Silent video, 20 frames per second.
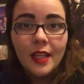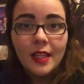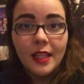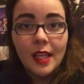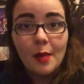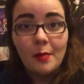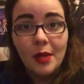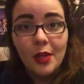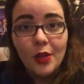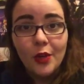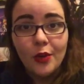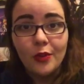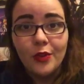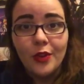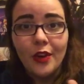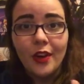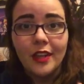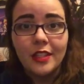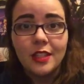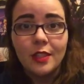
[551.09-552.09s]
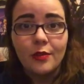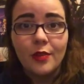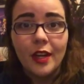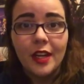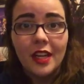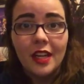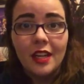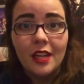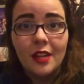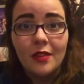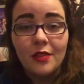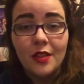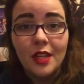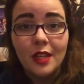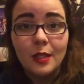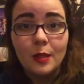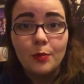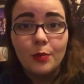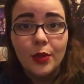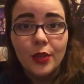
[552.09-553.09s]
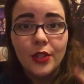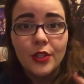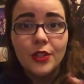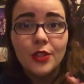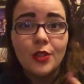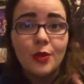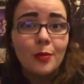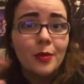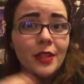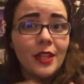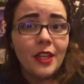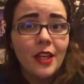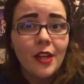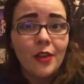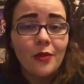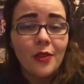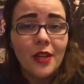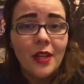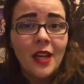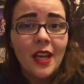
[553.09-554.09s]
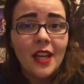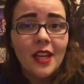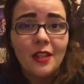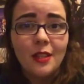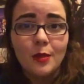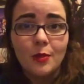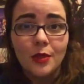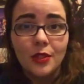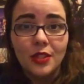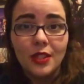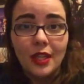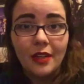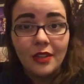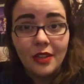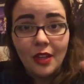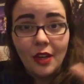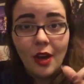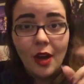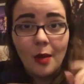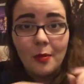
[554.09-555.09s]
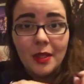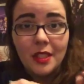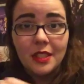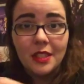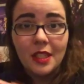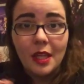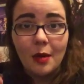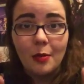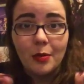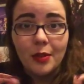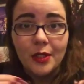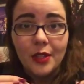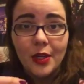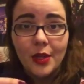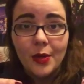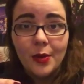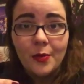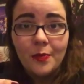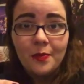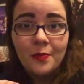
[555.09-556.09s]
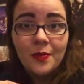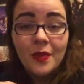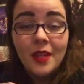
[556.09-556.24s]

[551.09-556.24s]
Let me know if you guys have read any of these books or plan on reading any of these books down in the comments down below.